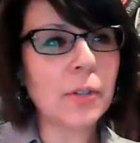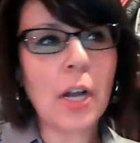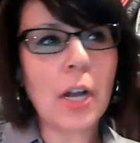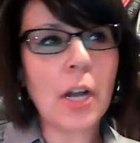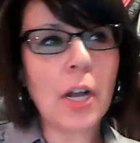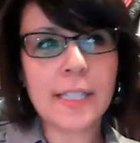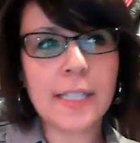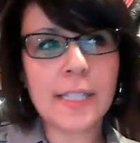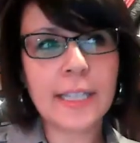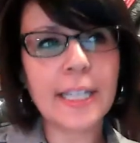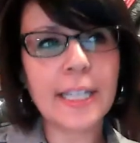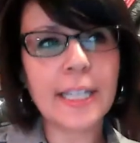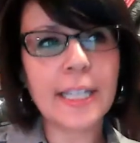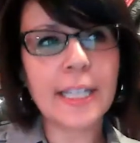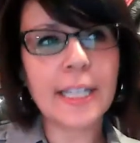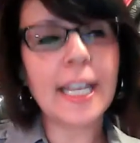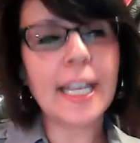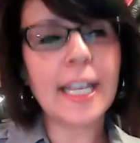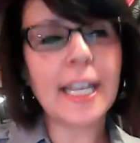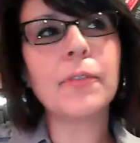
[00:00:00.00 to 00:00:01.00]
constantly
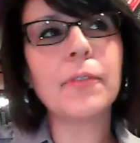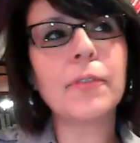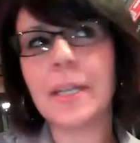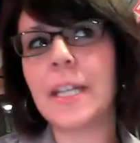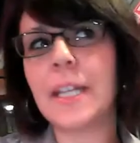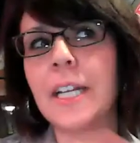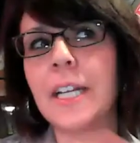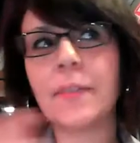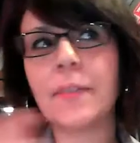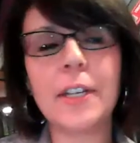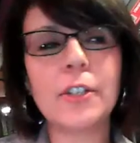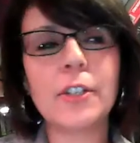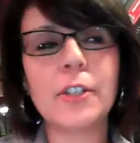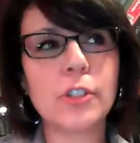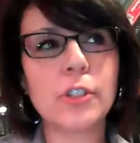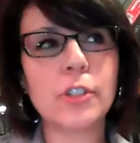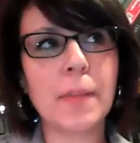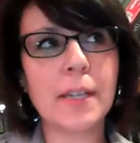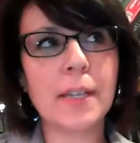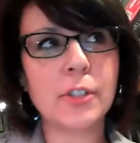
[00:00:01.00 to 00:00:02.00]
at the beginning of
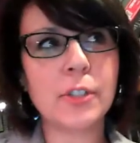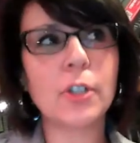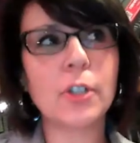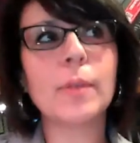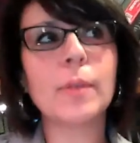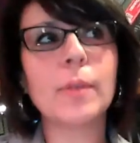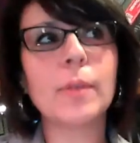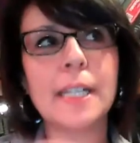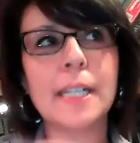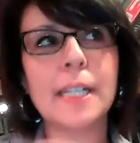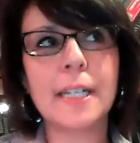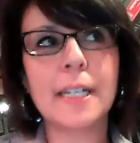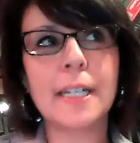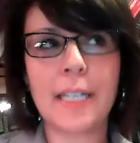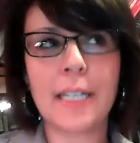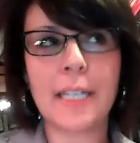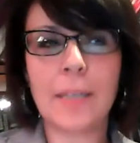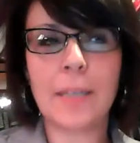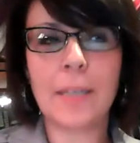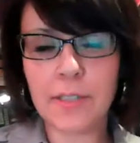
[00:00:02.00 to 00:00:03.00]
each semester, we send an
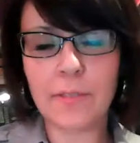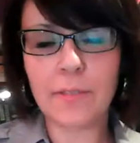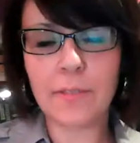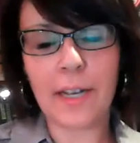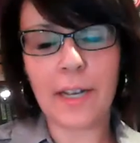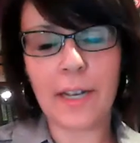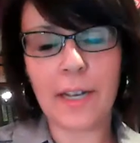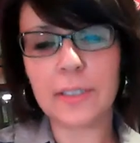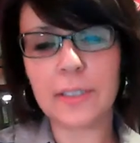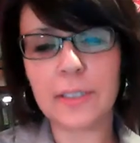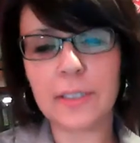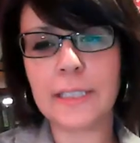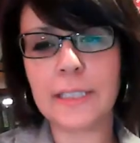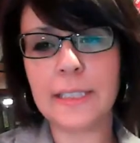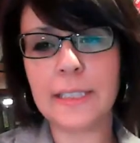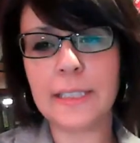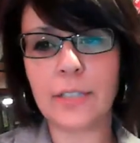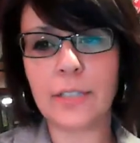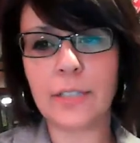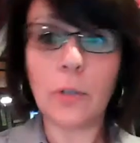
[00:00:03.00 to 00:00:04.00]
email to the faculty
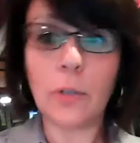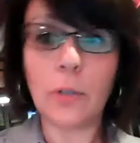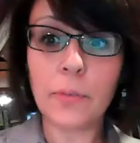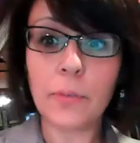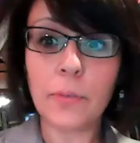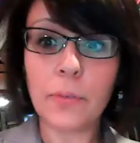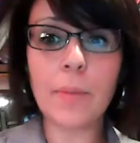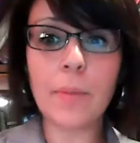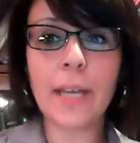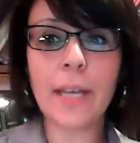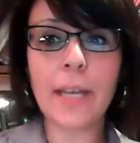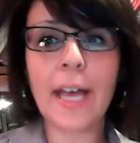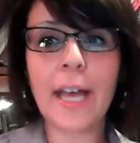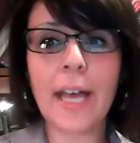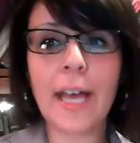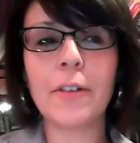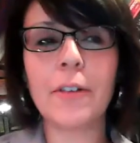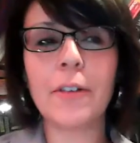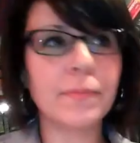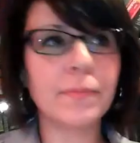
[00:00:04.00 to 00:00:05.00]
saying, don't forget, we
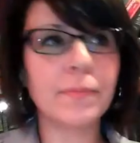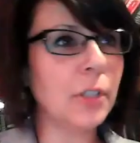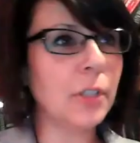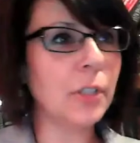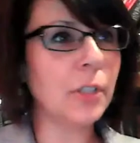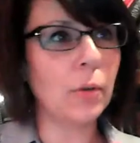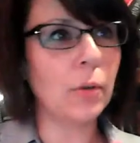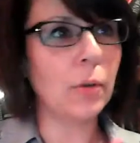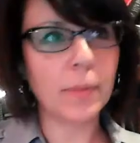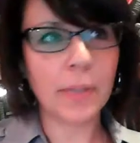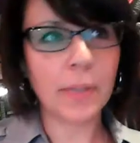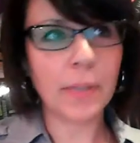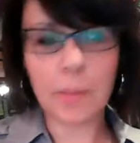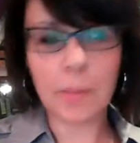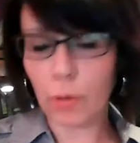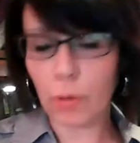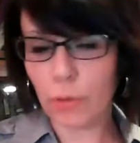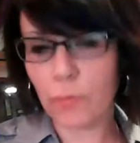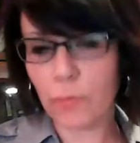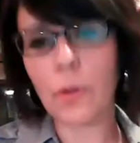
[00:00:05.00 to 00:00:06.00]
have,
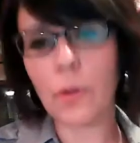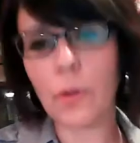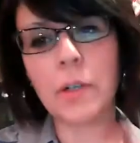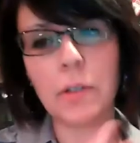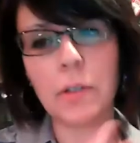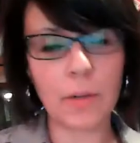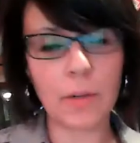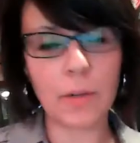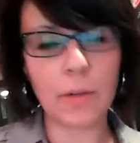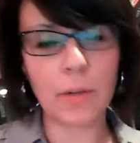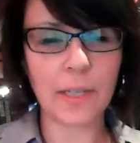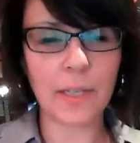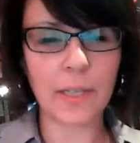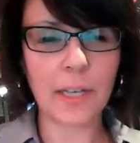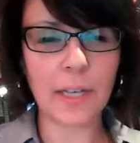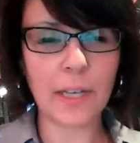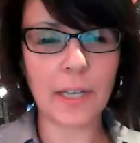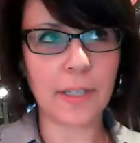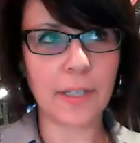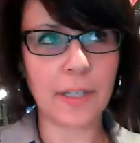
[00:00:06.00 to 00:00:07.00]
ePortfolio along with the
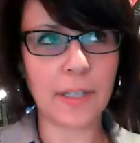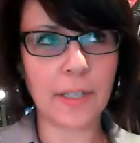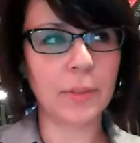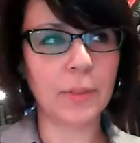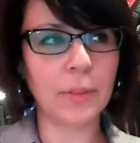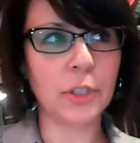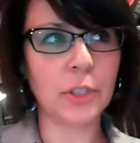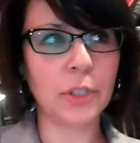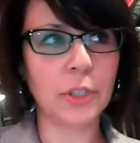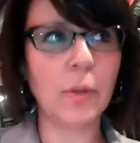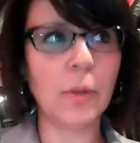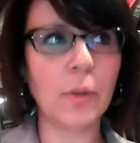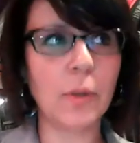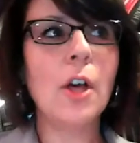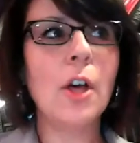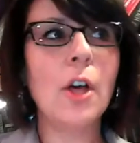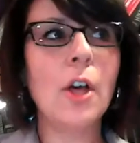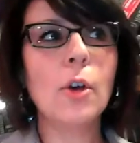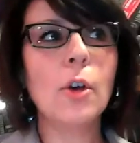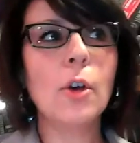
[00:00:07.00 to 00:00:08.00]
other things that we do.
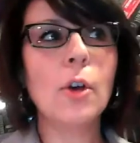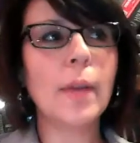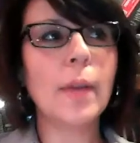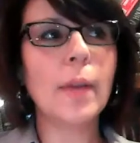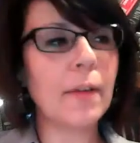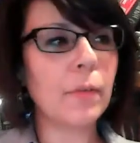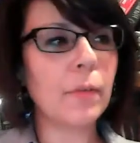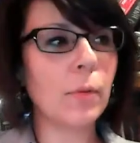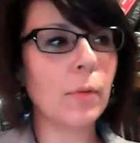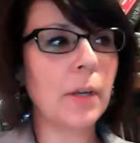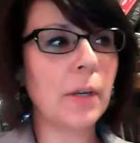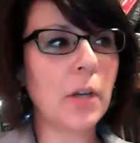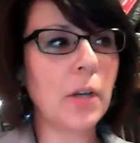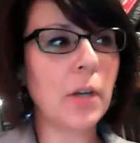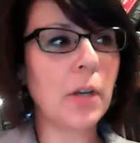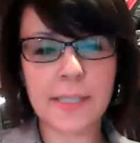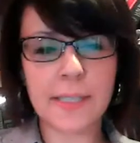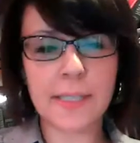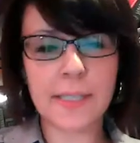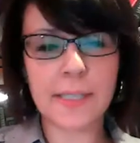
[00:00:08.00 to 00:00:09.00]
We have what we
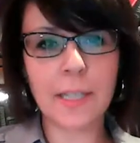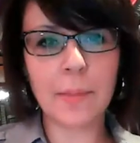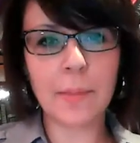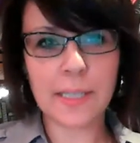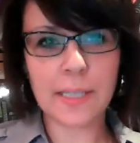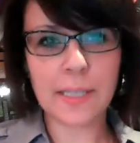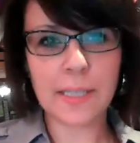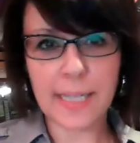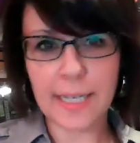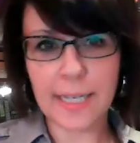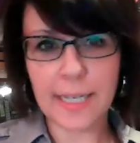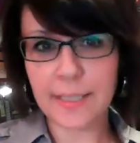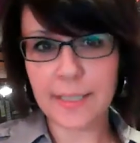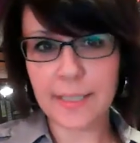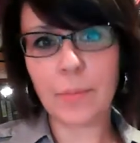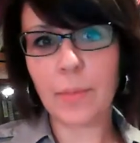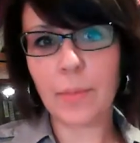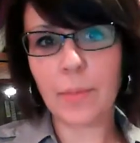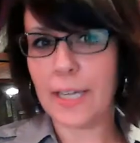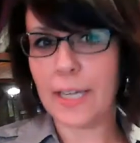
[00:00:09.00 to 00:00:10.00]
call a syllabus
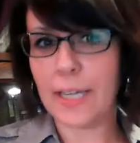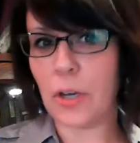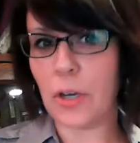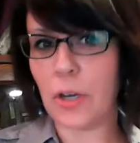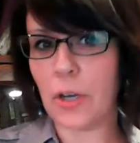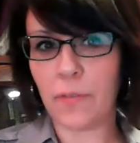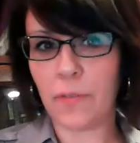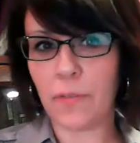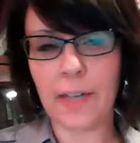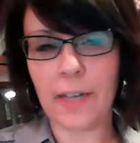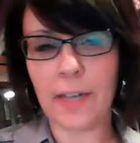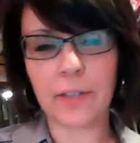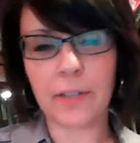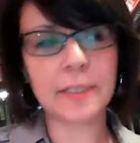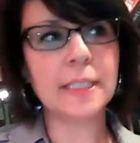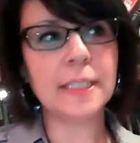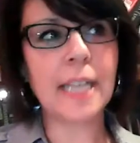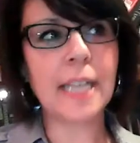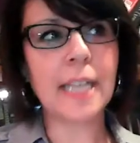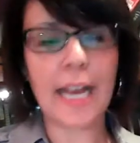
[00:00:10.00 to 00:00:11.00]
addendum. We ask all the
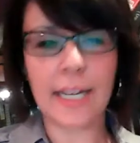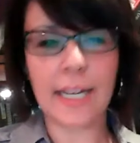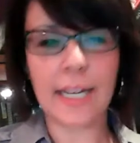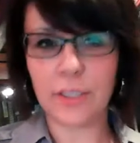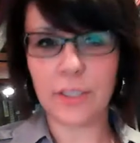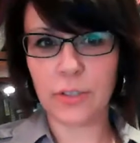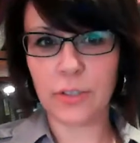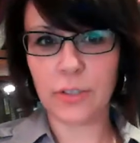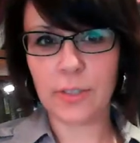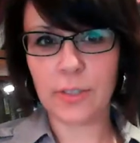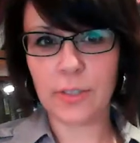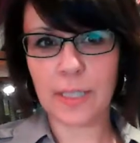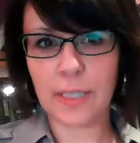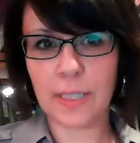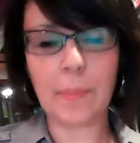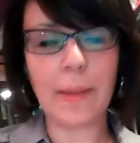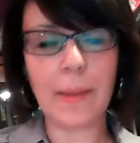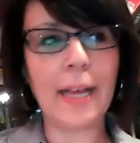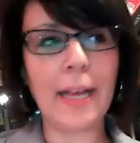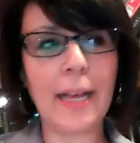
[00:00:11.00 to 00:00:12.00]
faculty to add it to their
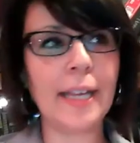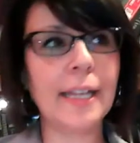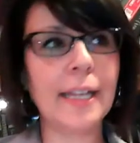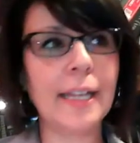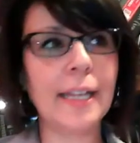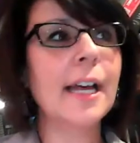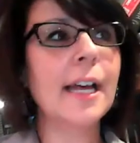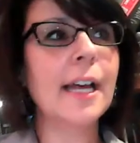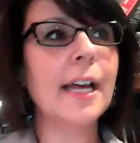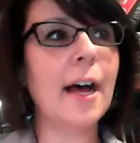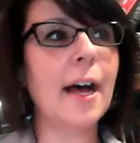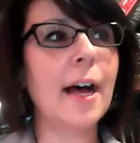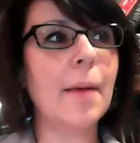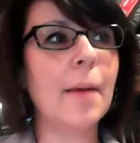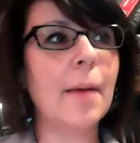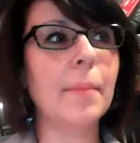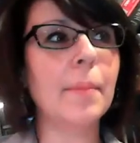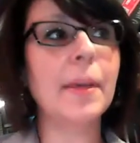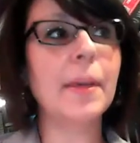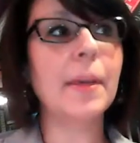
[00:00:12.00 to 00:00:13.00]
syllabi.
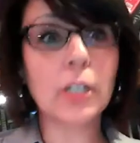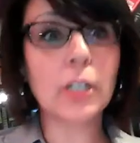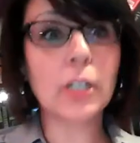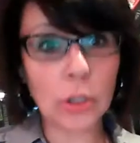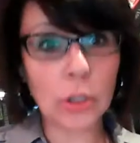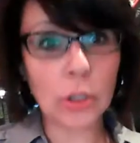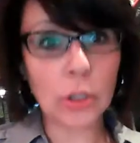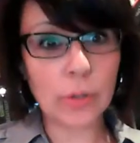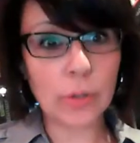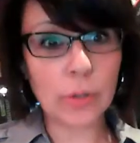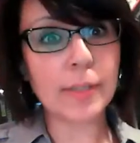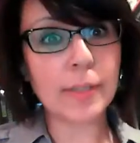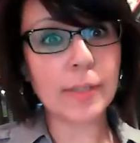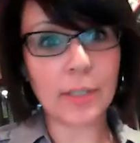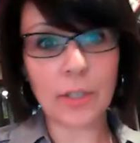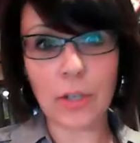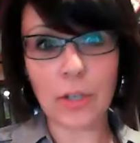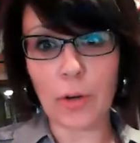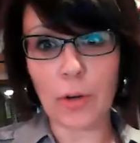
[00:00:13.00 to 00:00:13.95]
And it includes,